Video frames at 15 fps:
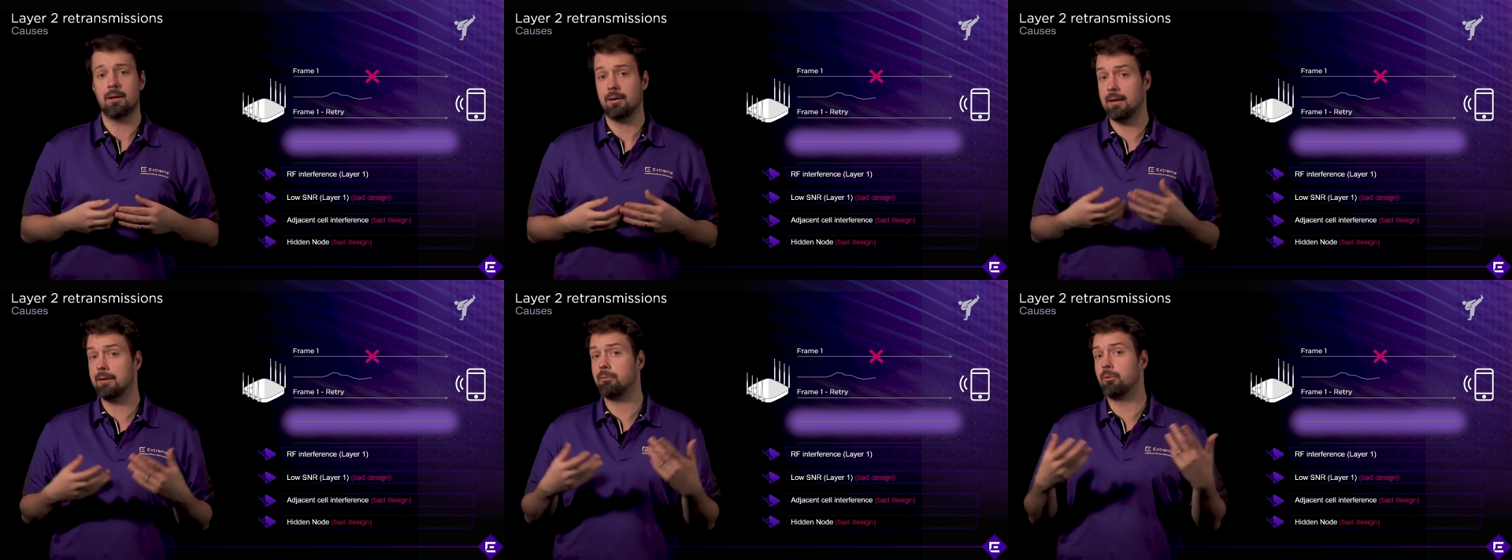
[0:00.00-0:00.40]

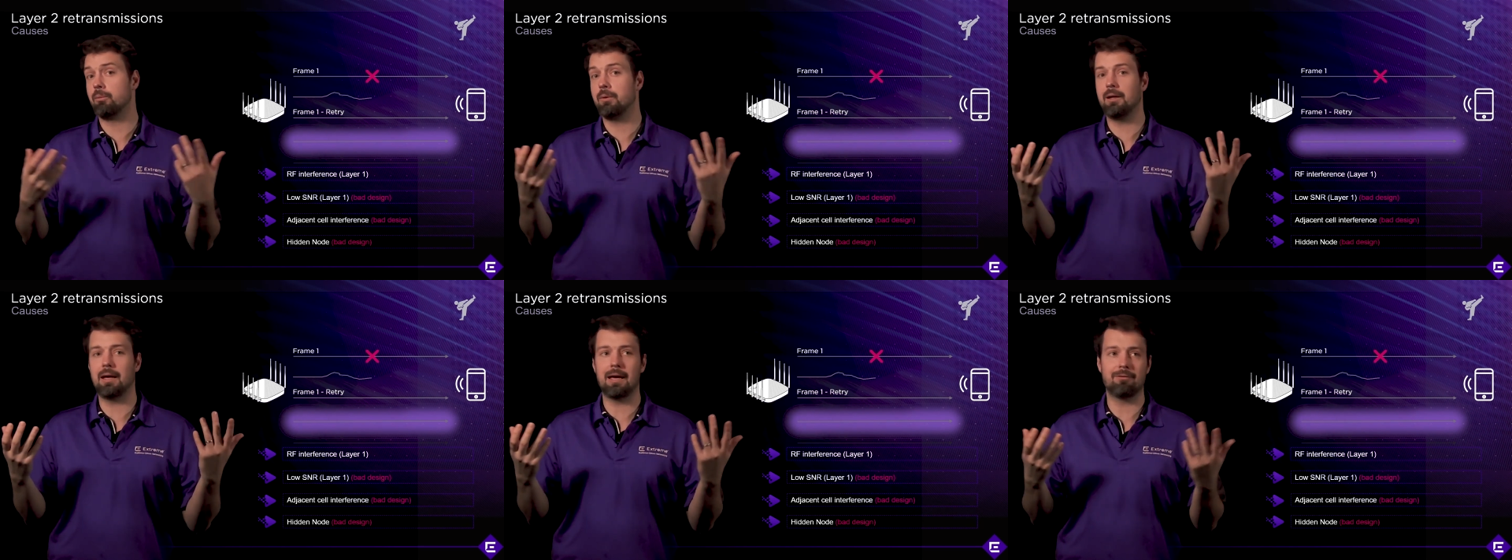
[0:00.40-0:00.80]
That would
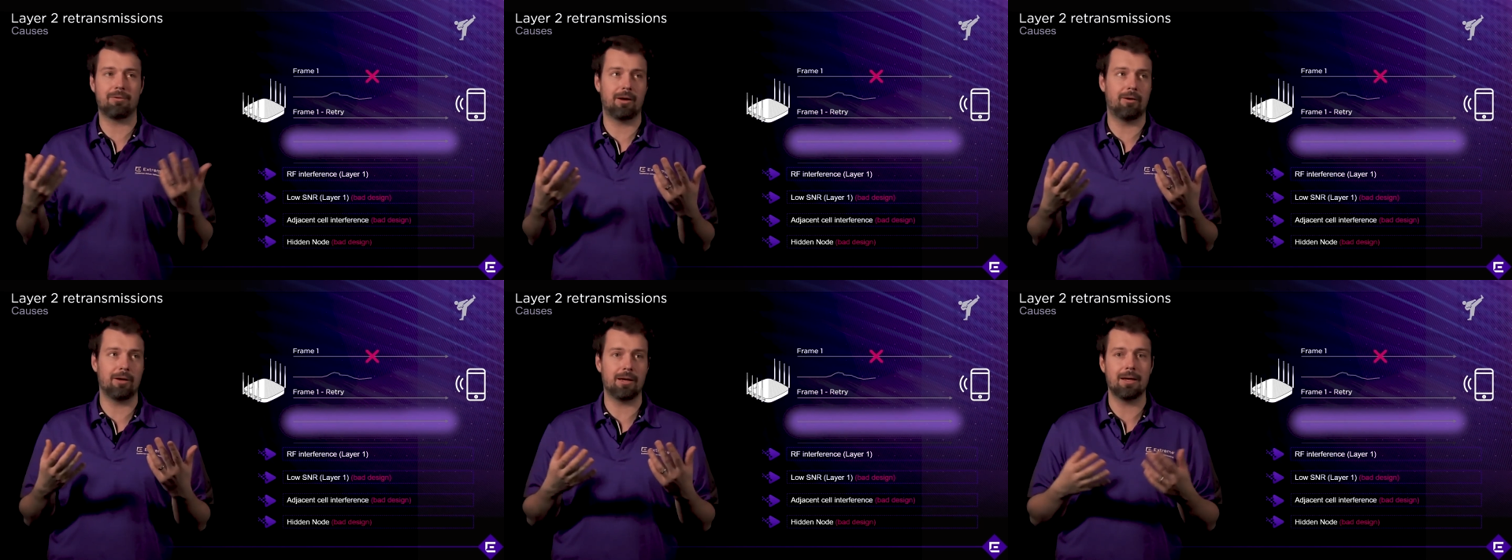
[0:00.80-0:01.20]
be a
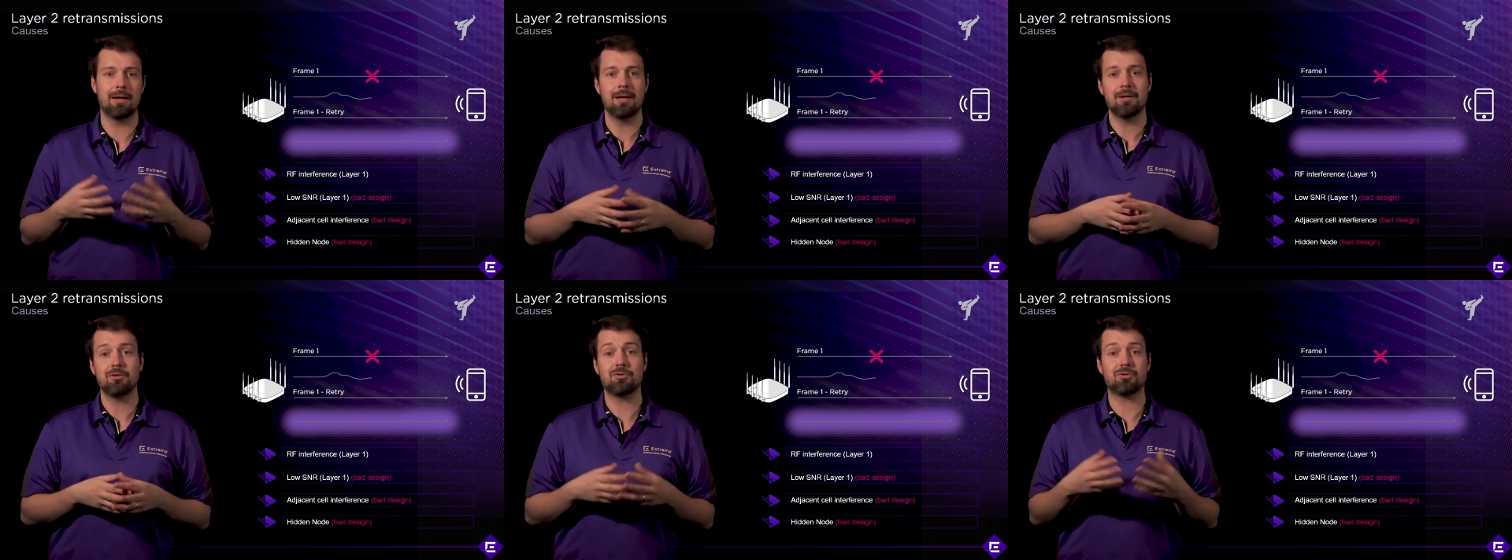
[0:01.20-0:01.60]
very
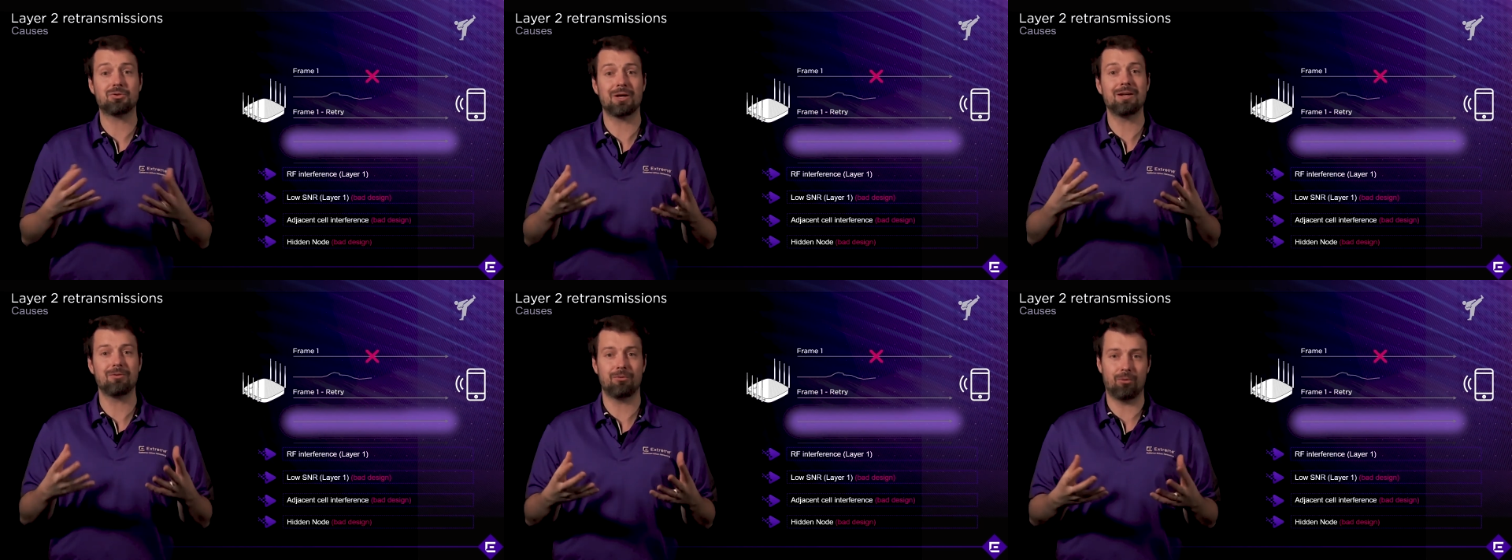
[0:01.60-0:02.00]

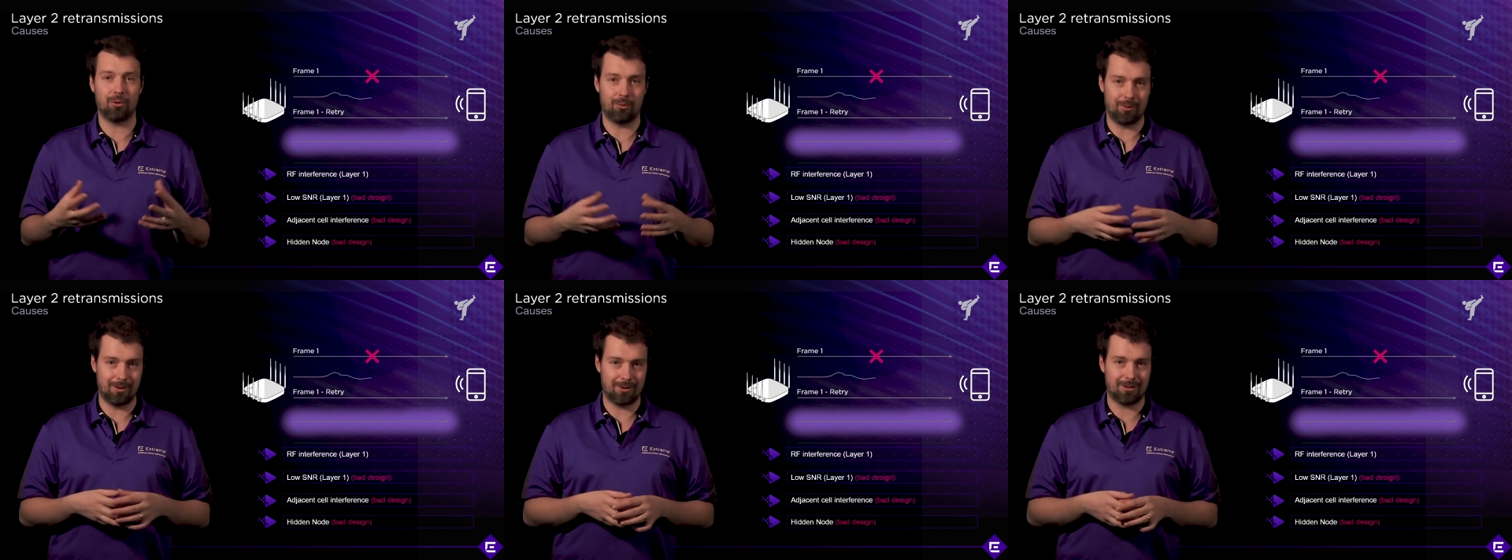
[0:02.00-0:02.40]

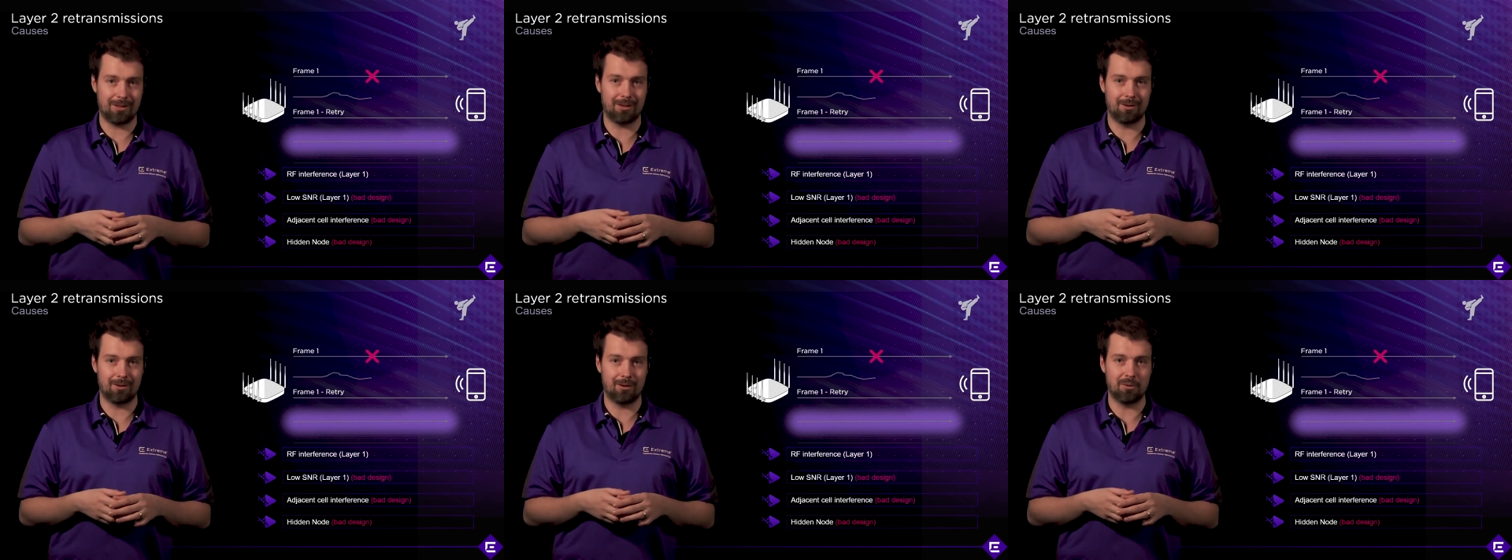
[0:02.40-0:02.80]
straightforward
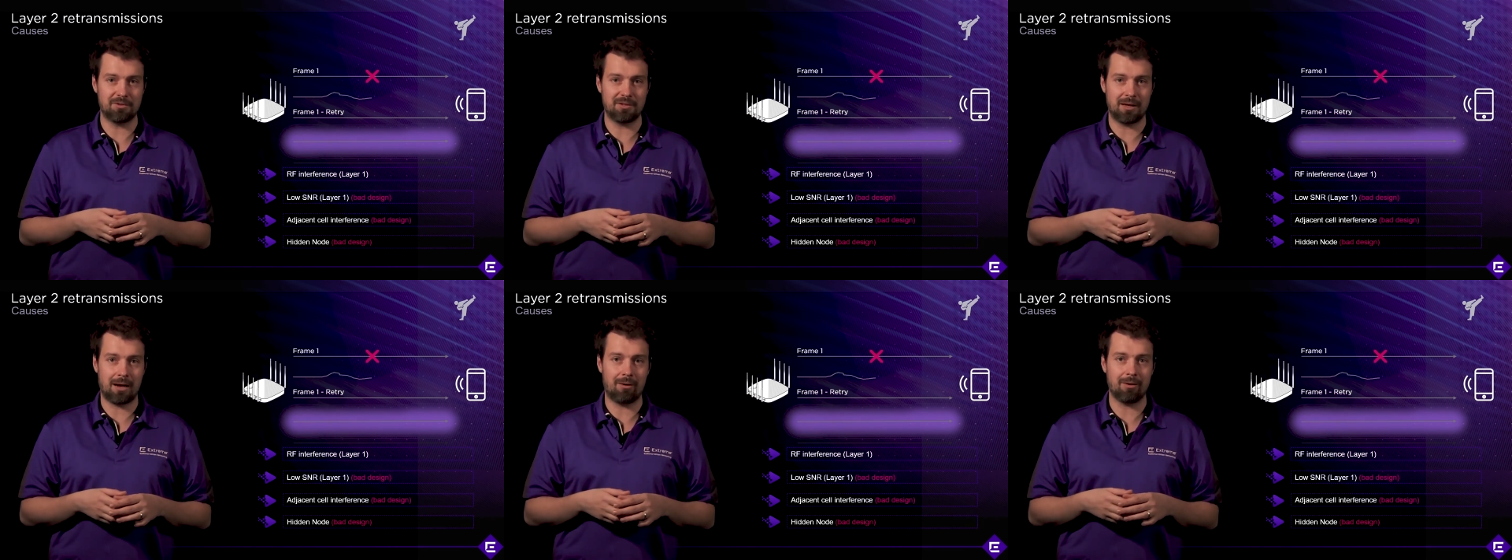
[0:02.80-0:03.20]
hidden node
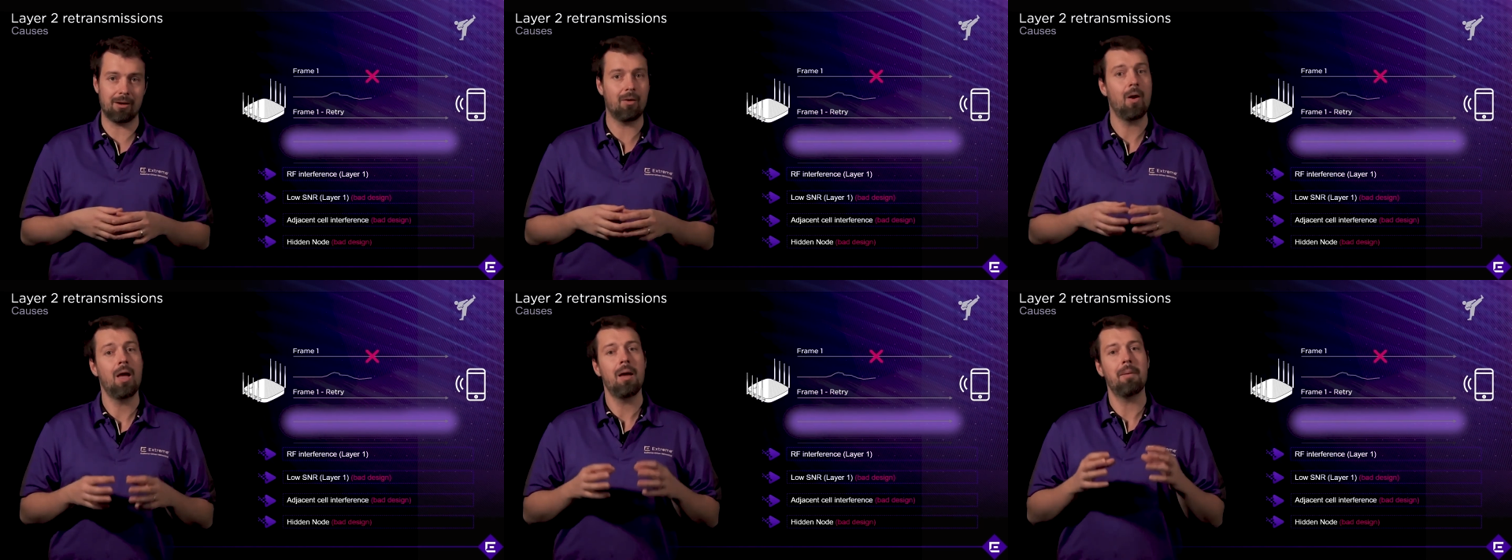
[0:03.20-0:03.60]

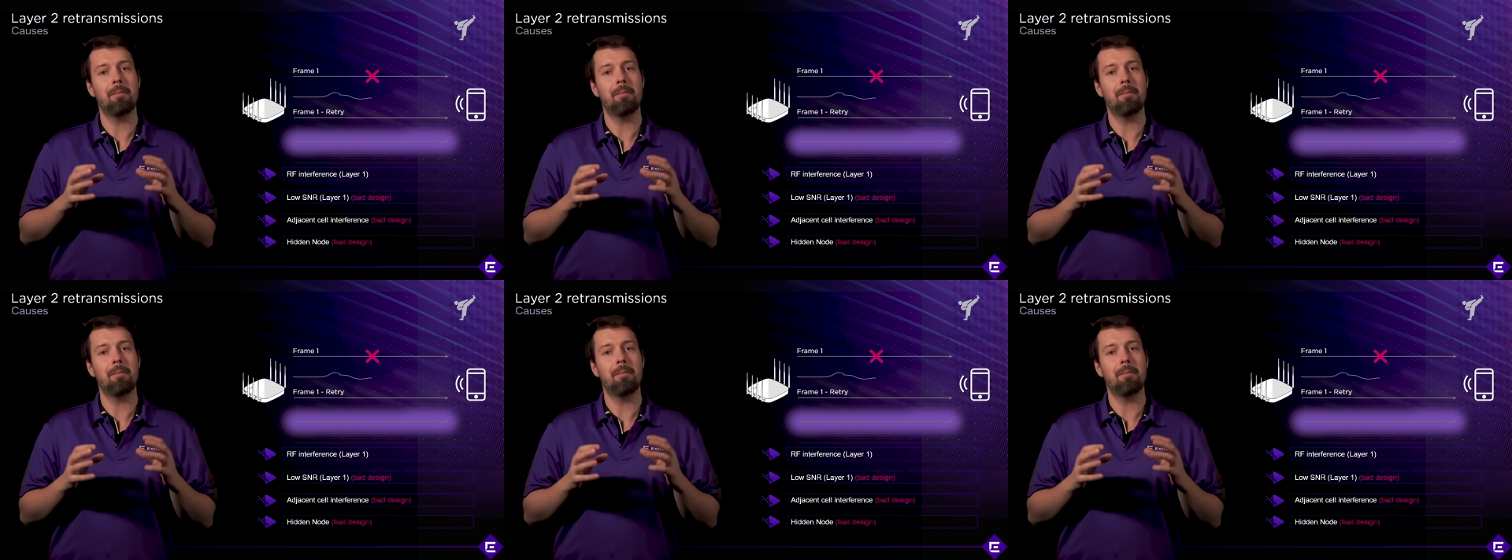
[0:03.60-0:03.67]
scenario.